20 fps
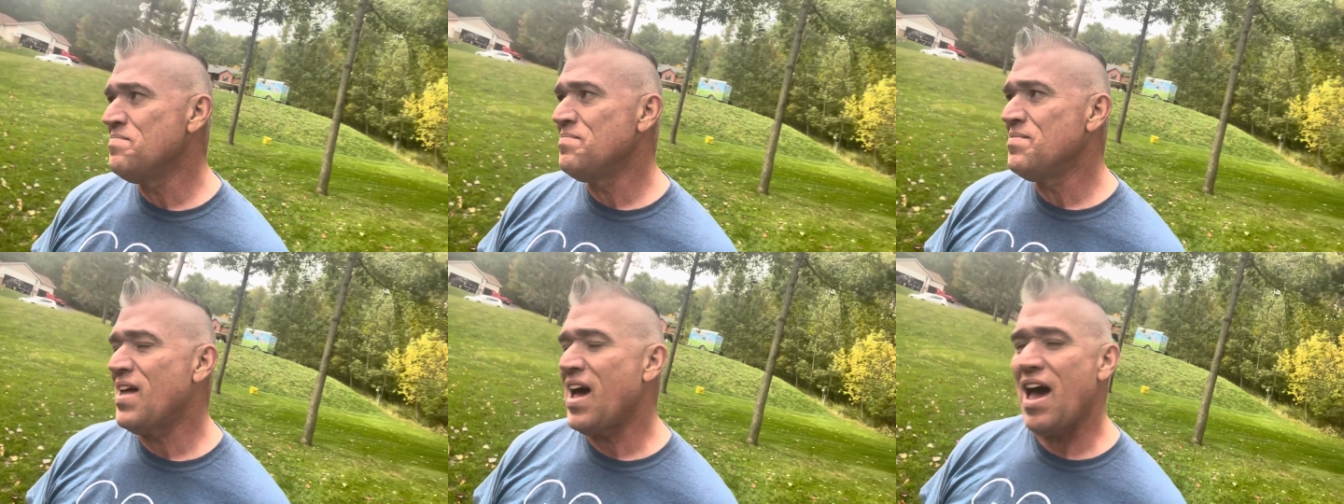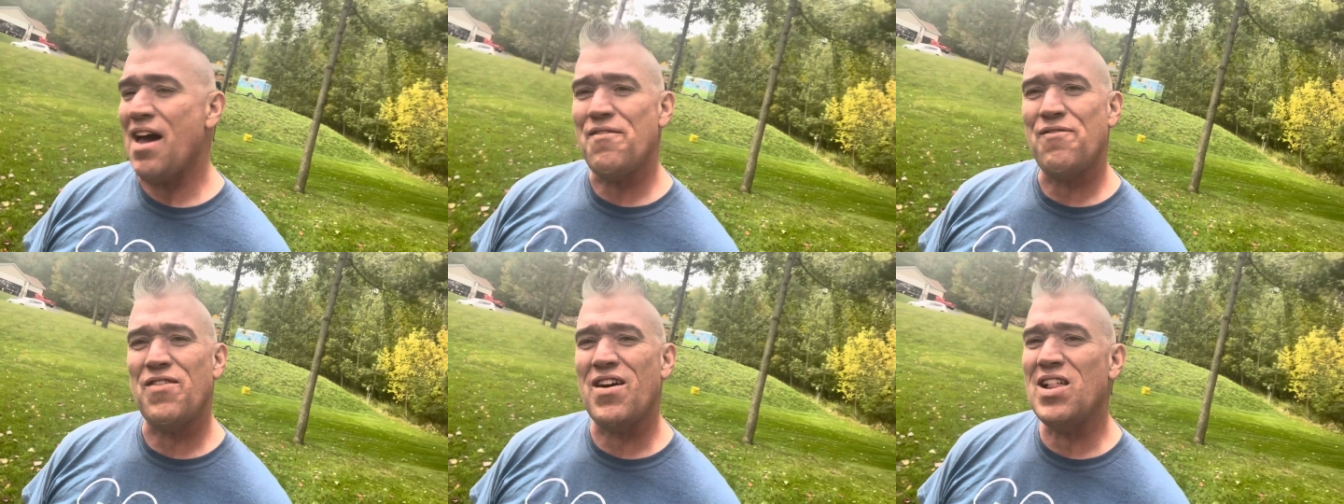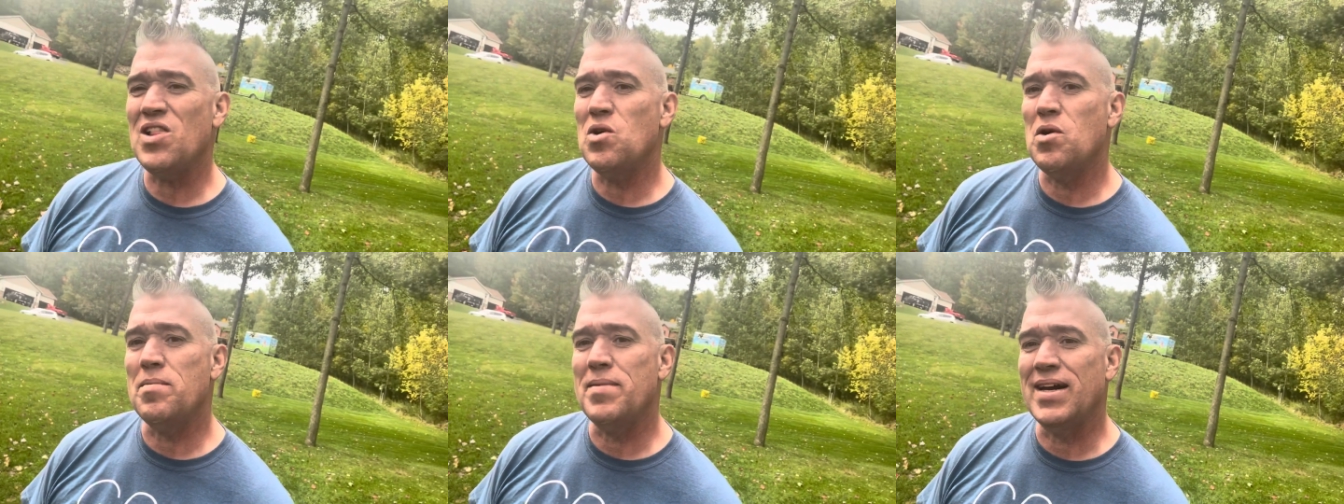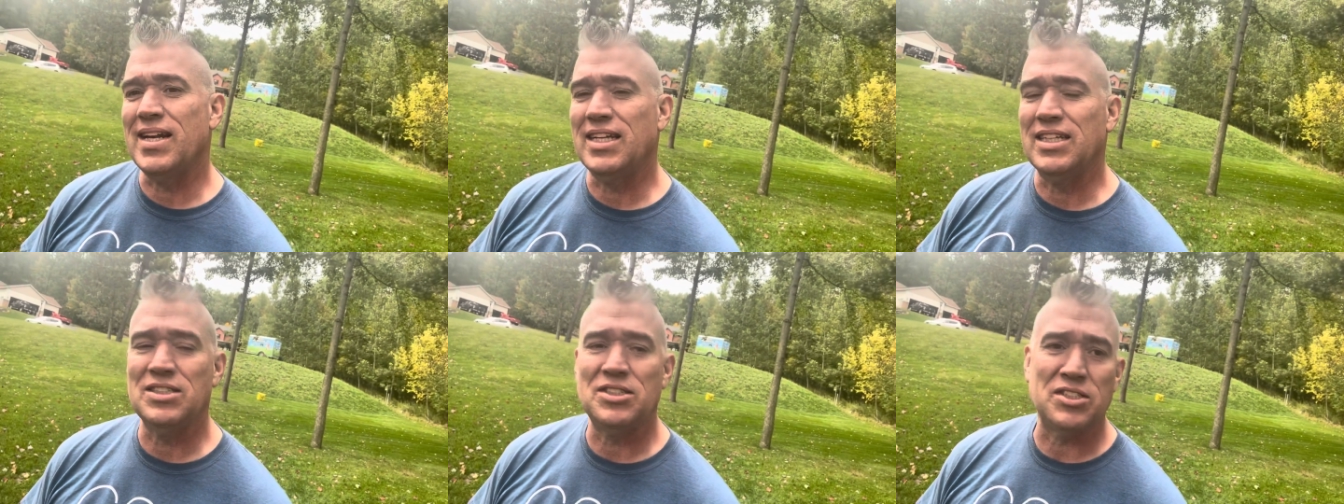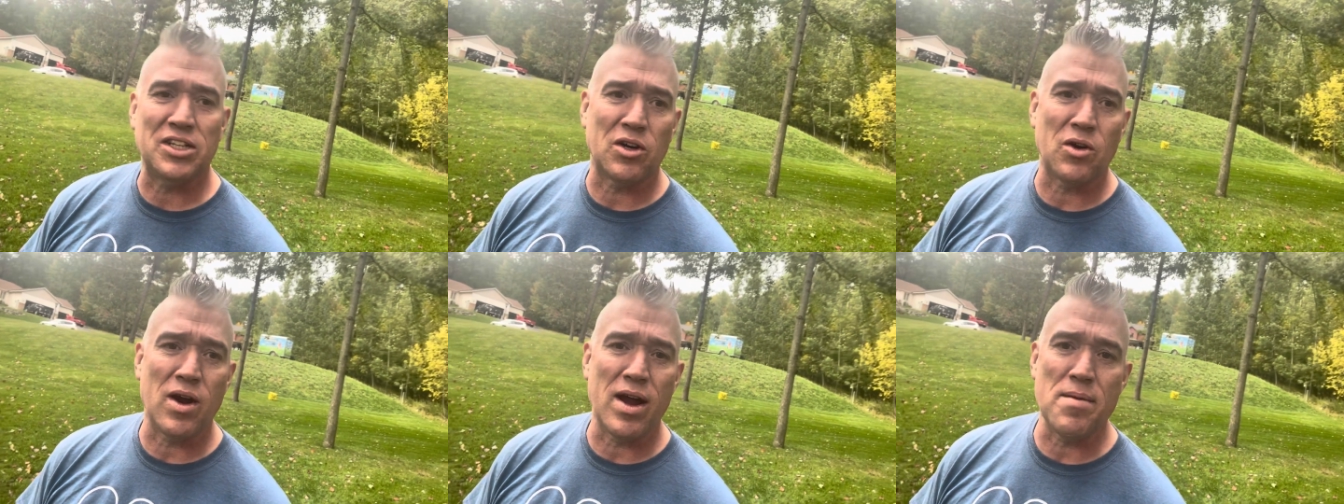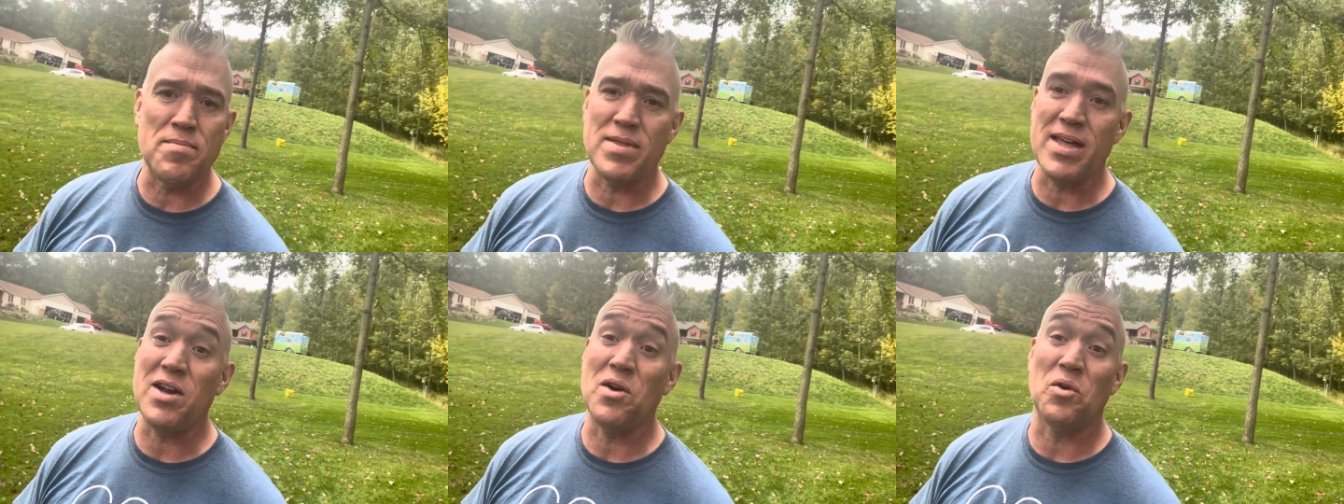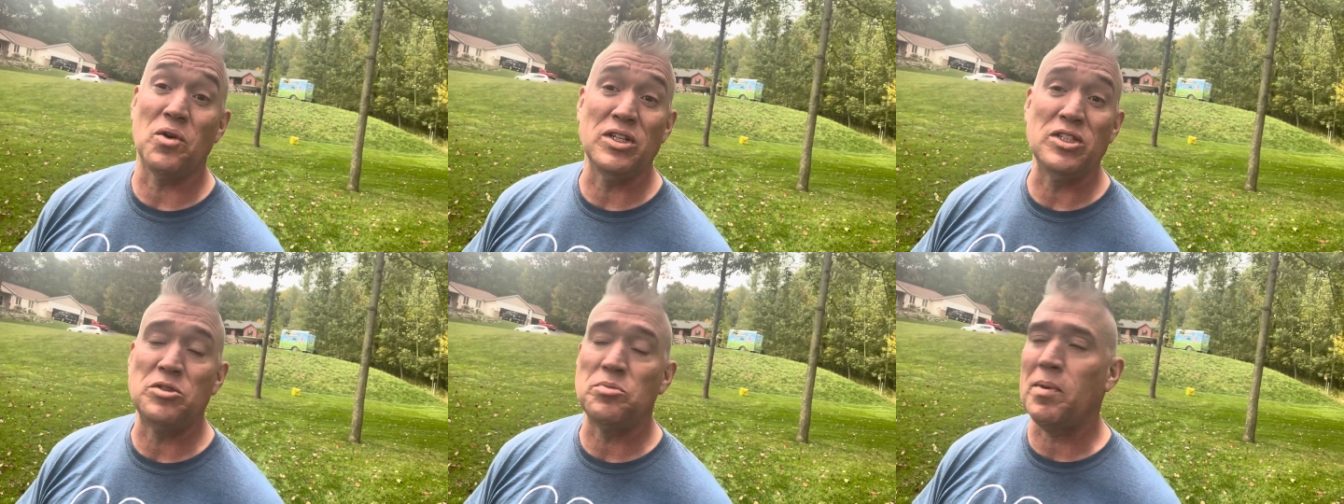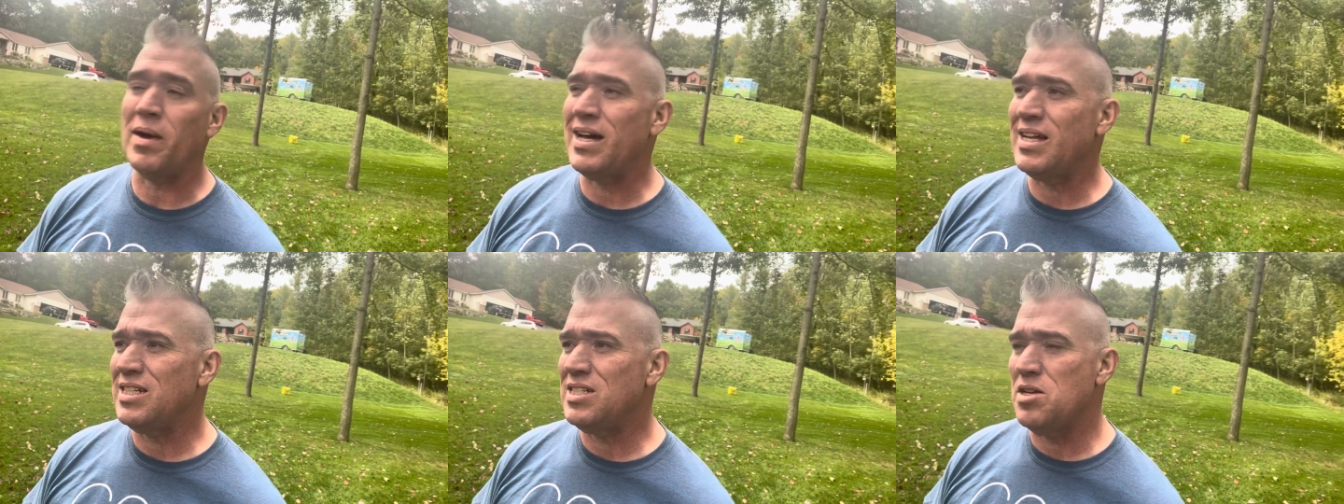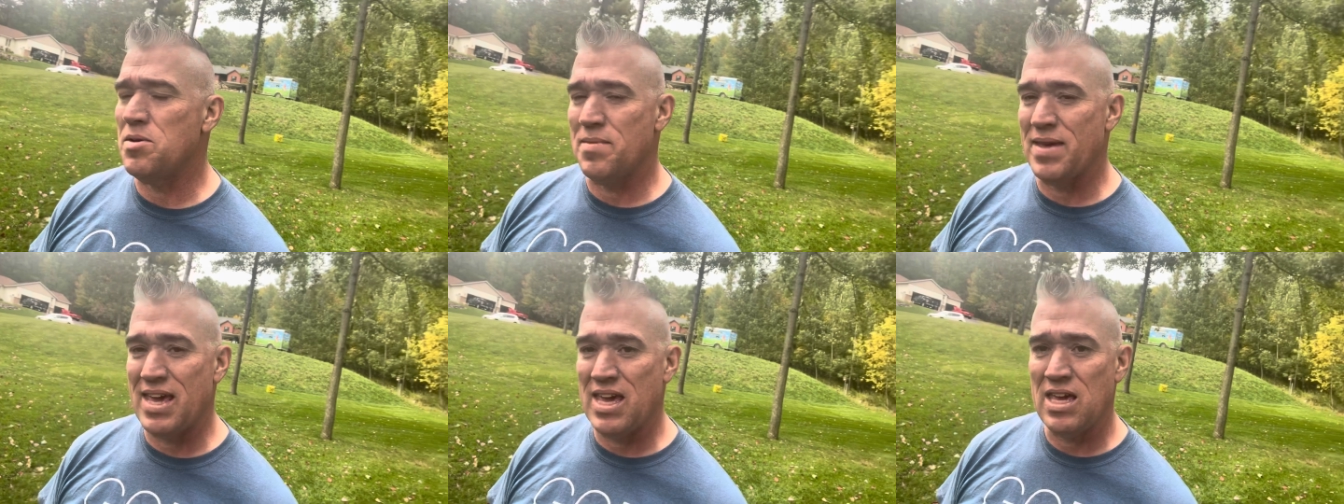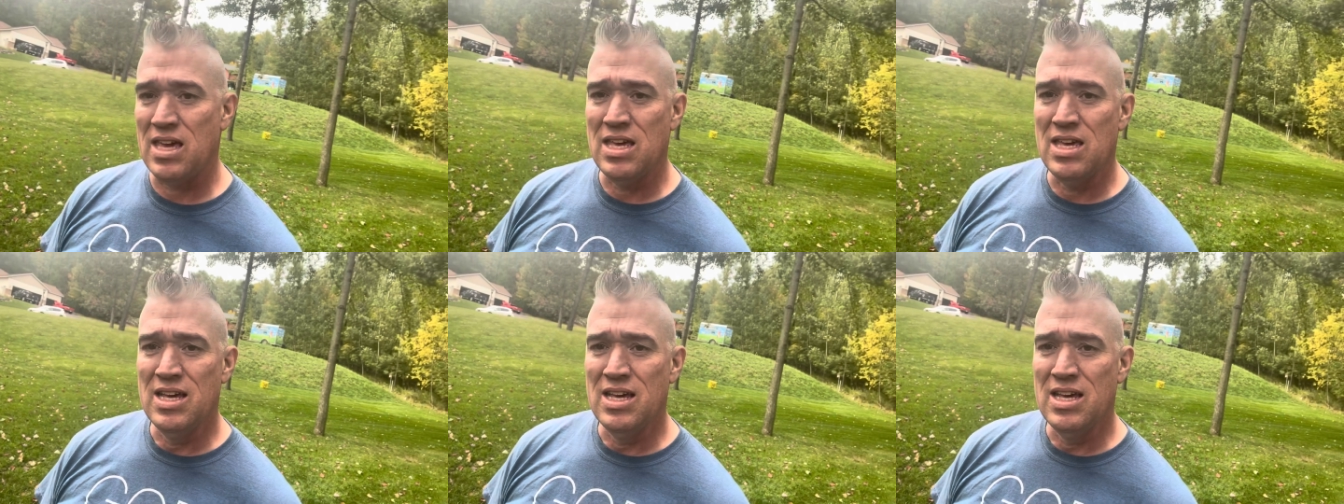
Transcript: I follow them on Instagram. They don't respond to me.